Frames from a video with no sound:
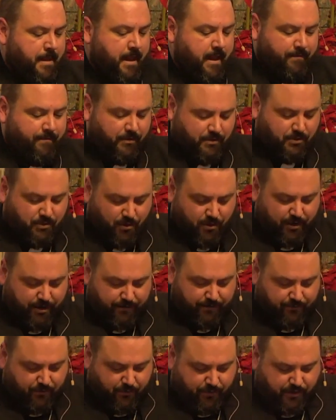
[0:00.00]
If the story
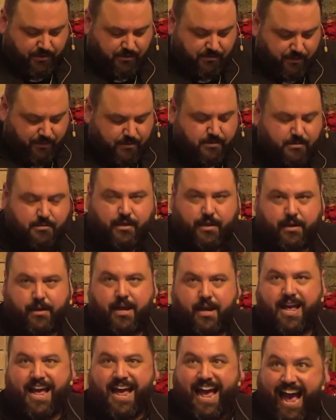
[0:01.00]
of Christmas
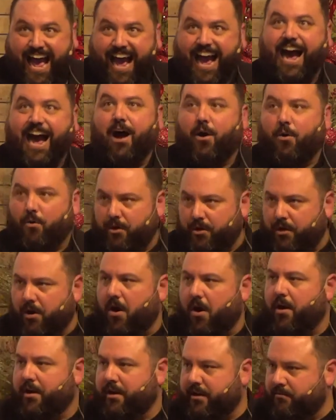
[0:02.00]
and how
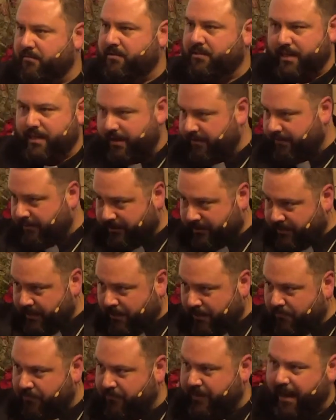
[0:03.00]
God
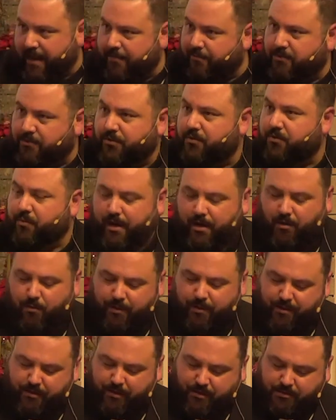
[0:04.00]
Himself came to dwell
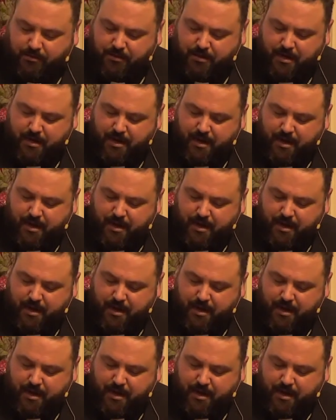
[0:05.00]
with us,